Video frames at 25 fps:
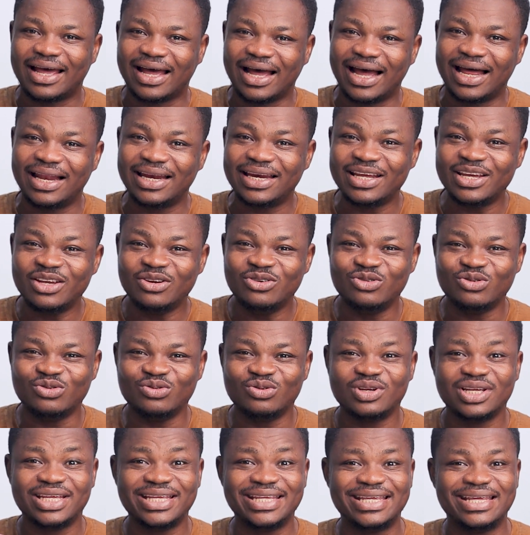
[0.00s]
Alidu
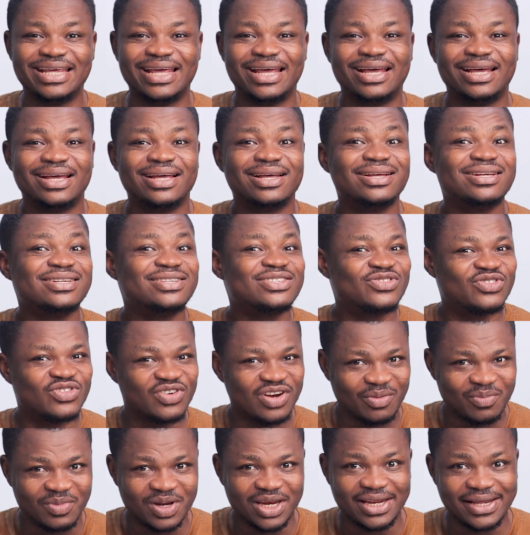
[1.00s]
ye
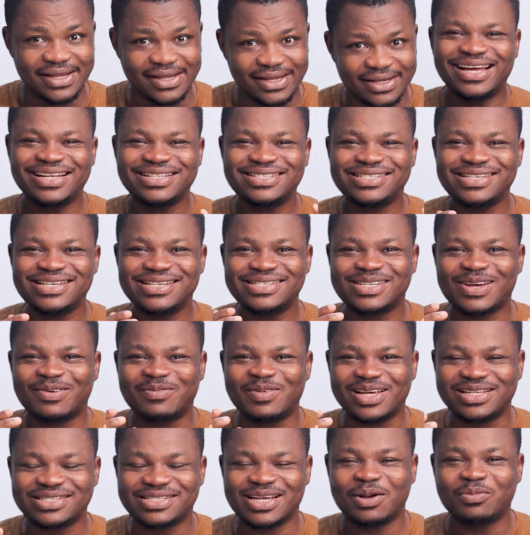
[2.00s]
Srimni. Let's see
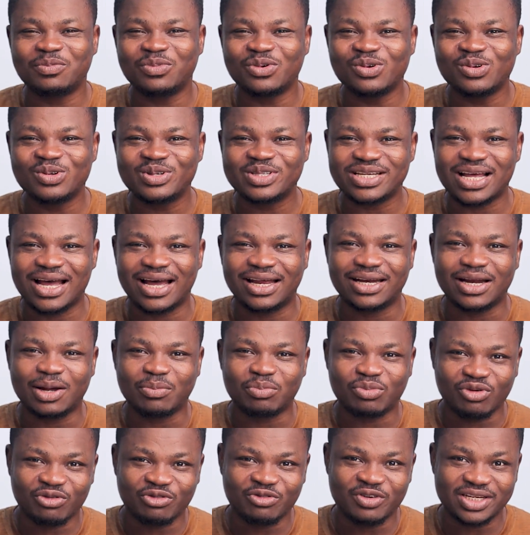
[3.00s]
some examples under
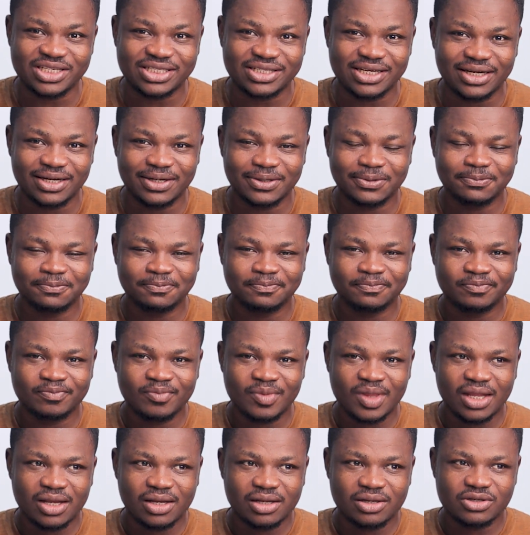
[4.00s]
profession.
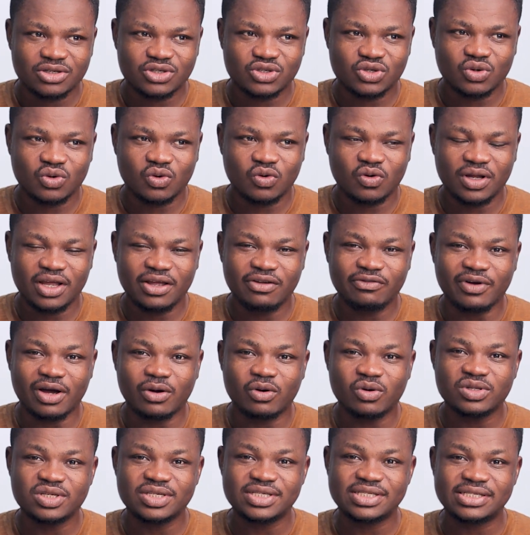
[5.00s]
So if I
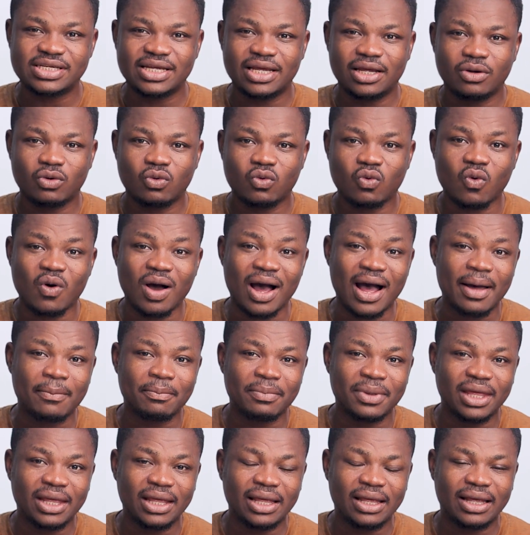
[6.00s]
want to say
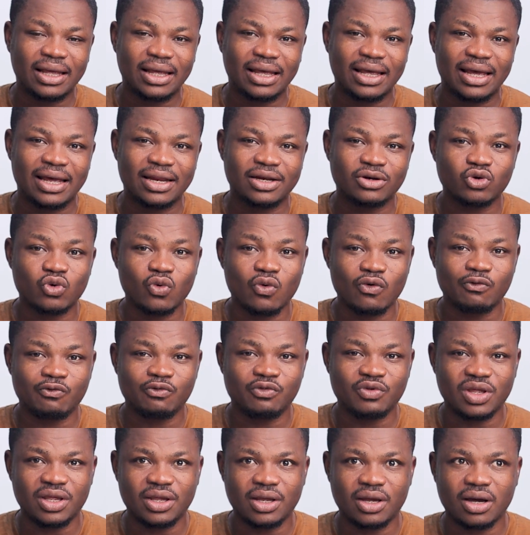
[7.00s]
Kwame and
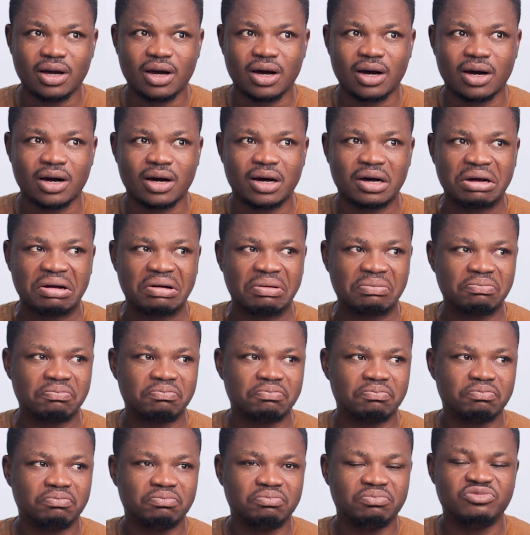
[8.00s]
Kofi are
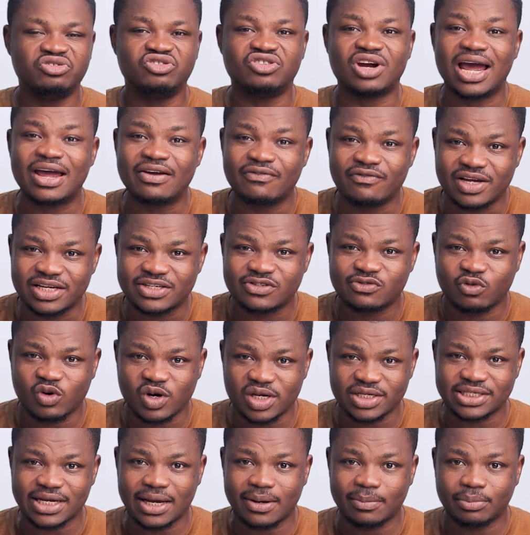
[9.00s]
drivers, for
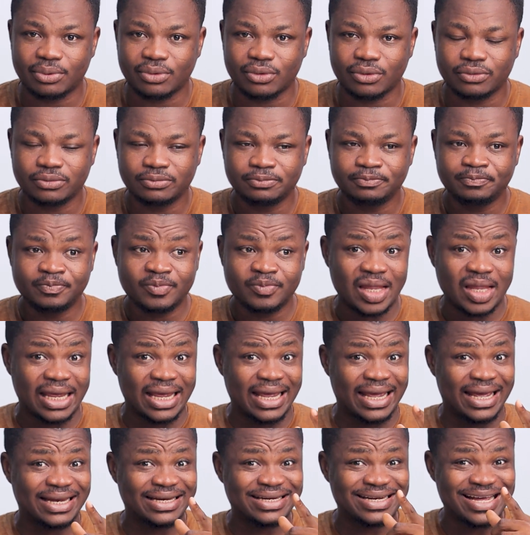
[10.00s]
example,
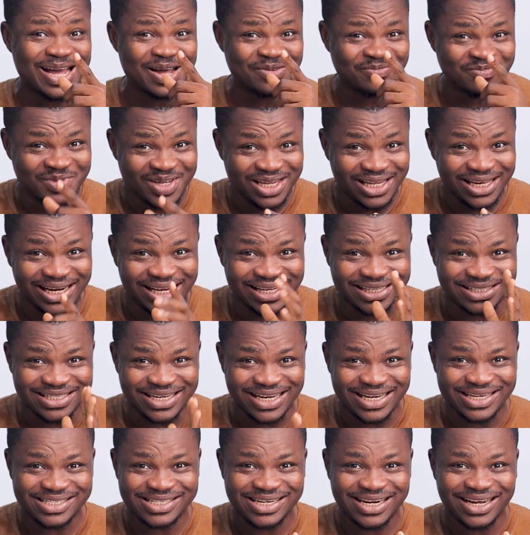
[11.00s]
and I'm being
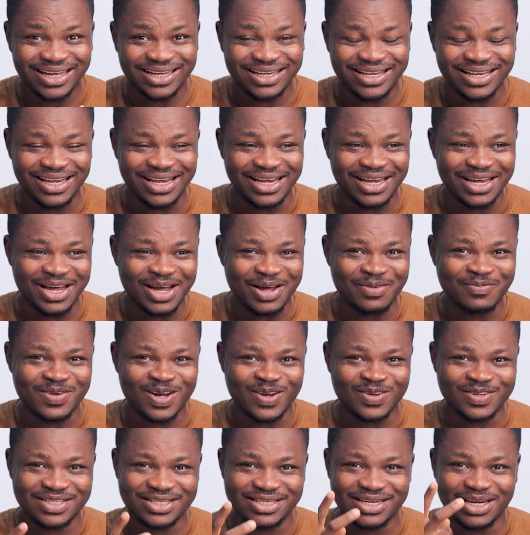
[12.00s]
intentional here
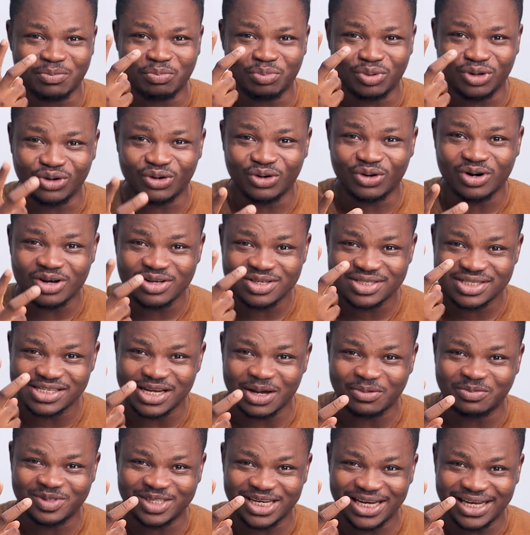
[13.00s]
about the plural
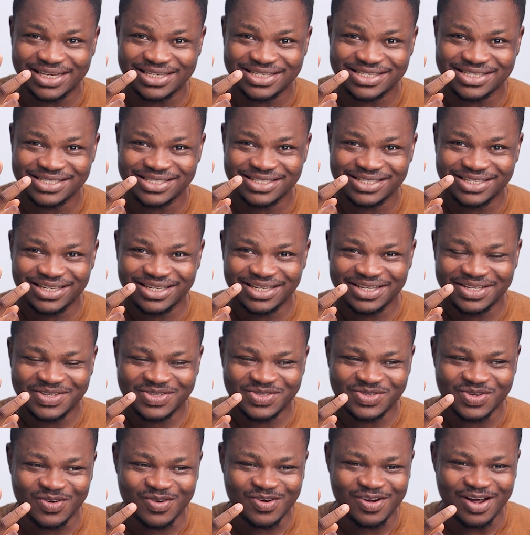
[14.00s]
subject.
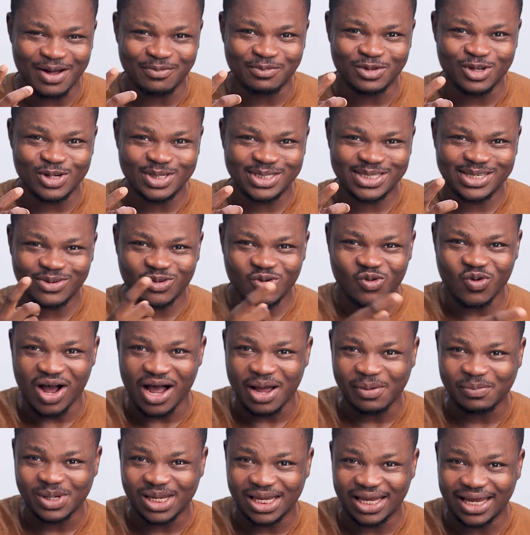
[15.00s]
So I'm using
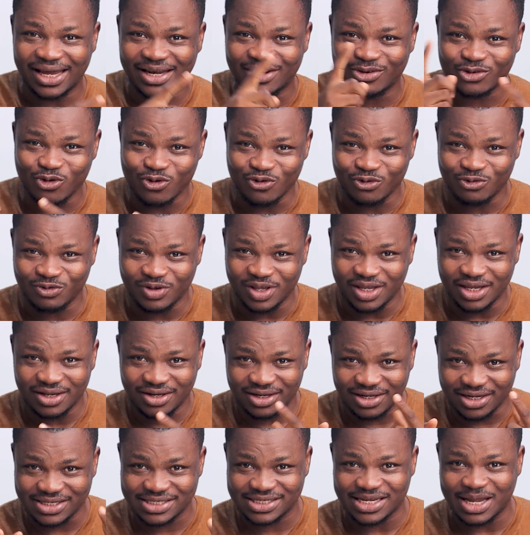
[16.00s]
Kwame and
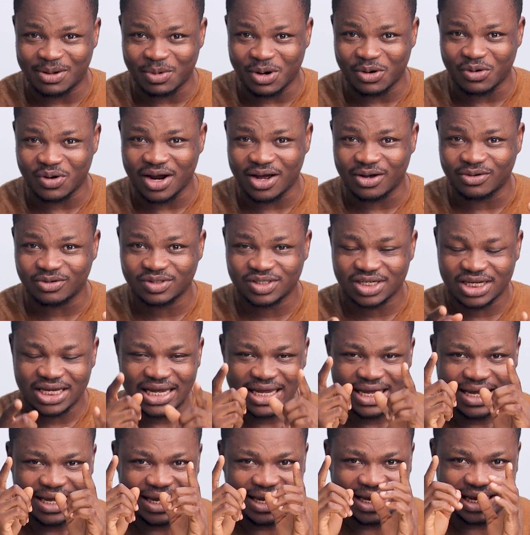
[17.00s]
Kofi this time around,
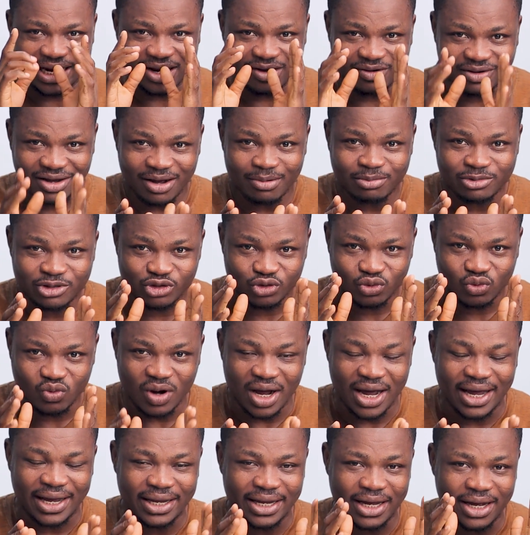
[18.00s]
and I'll come to
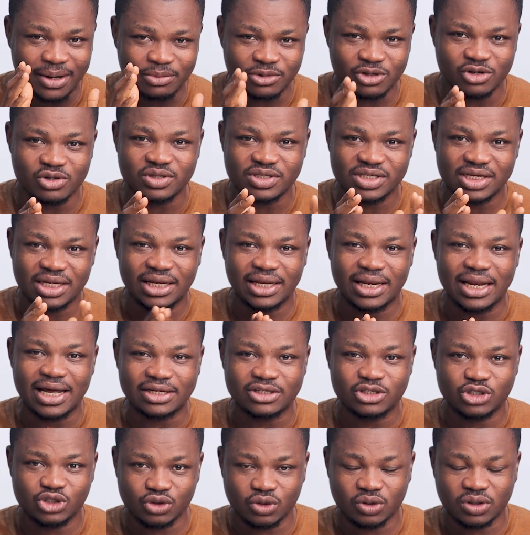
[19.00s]
why I'm using
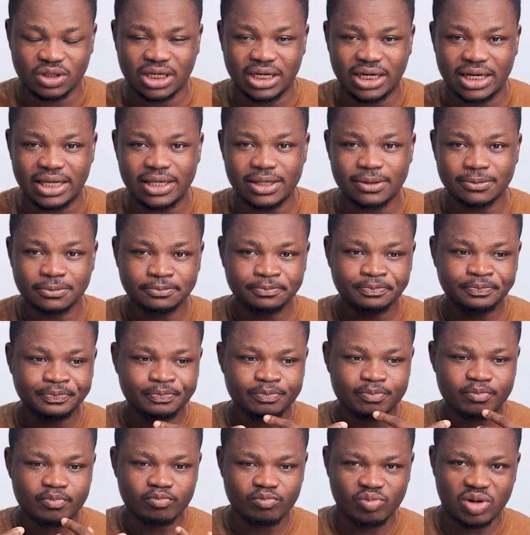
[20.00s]
that shortly.
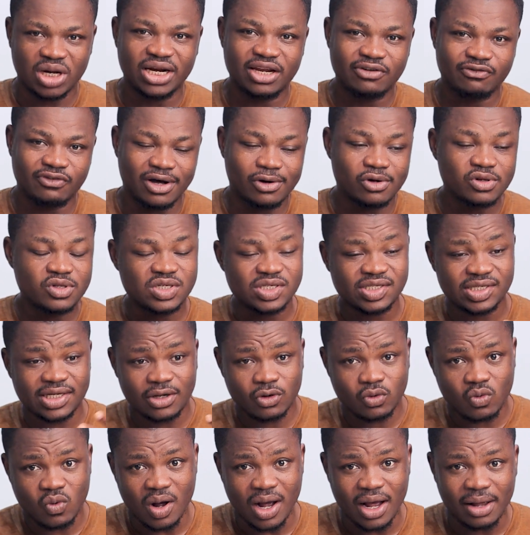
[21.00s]
But if I want to
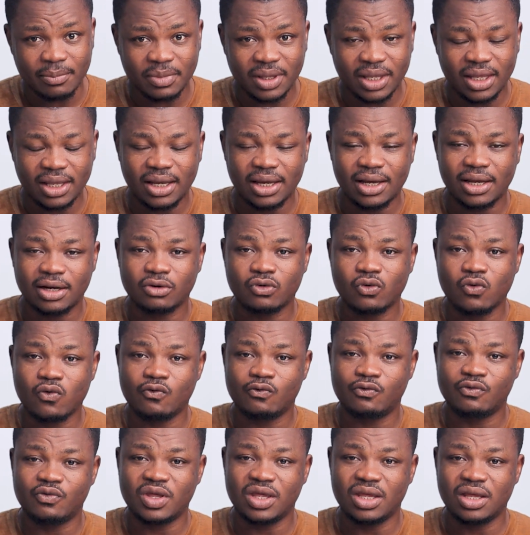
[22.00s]
say Kwame and
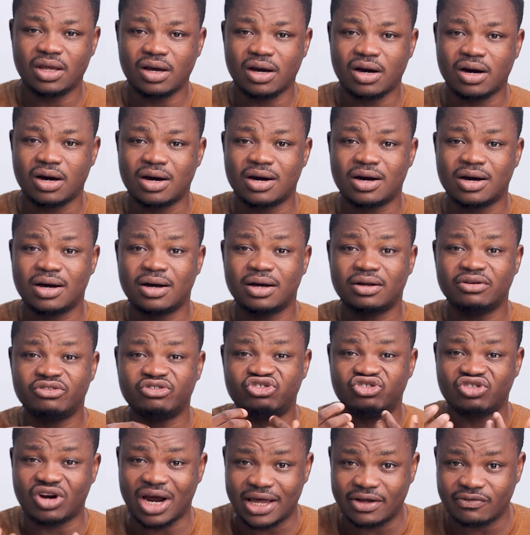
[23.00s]
Kofi
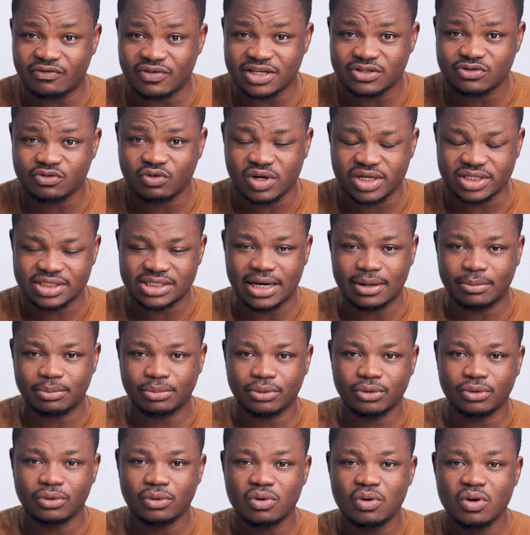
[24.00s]
are drivers, for
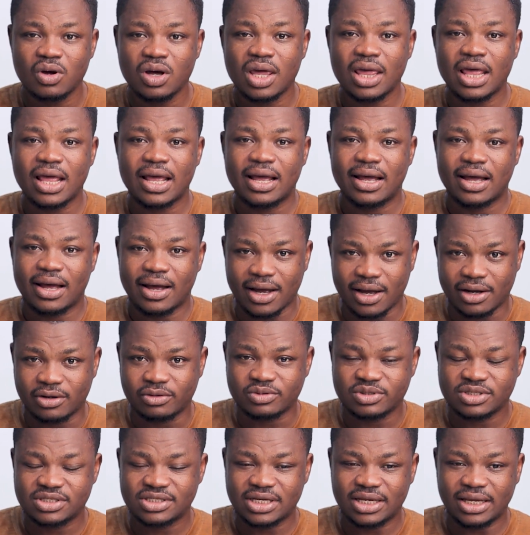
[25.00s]
example,
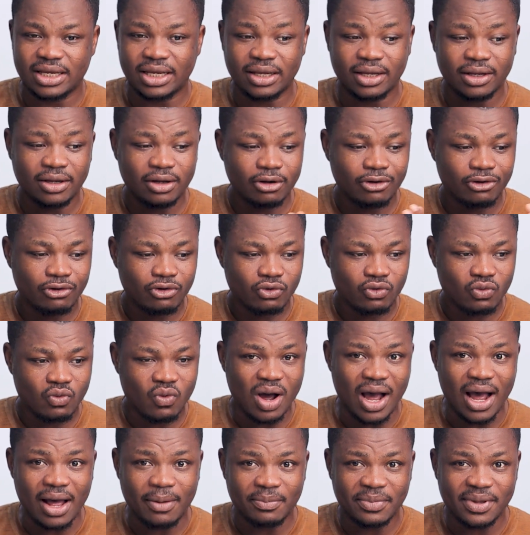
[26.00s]
I'll say
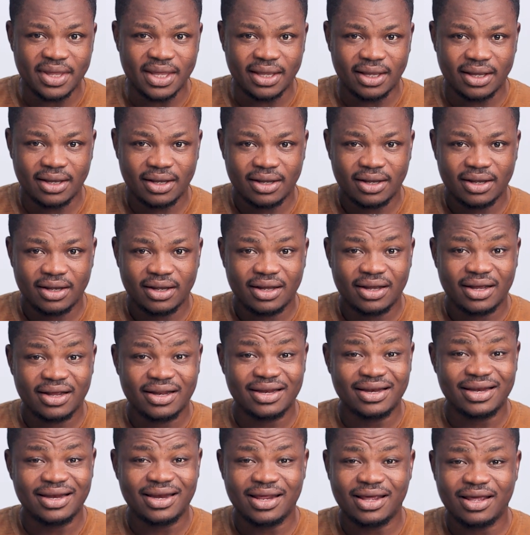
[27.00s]
Kwame
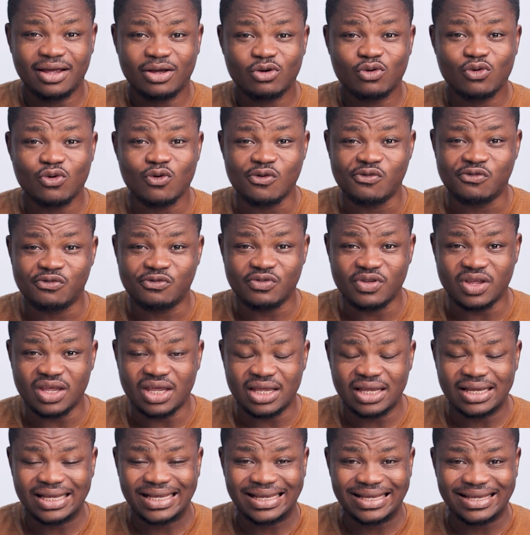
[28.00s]
ne
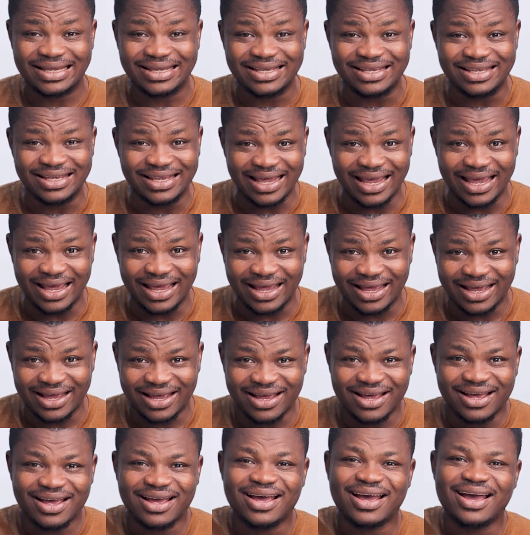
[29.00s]
Kofi
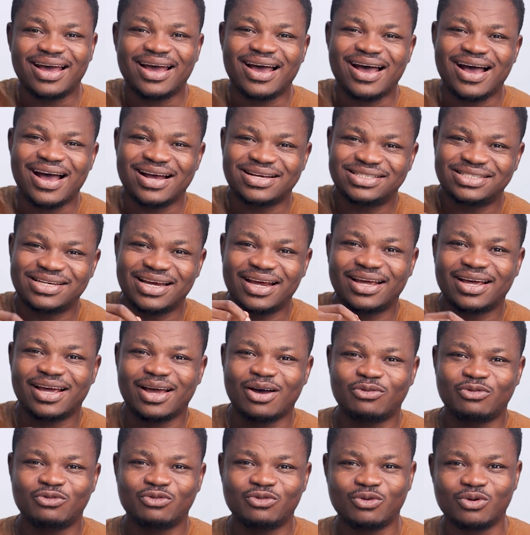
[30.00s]
ye
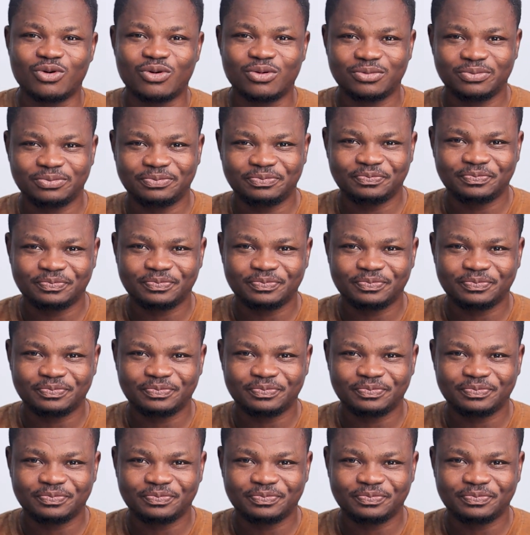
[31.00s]
ashenkafo.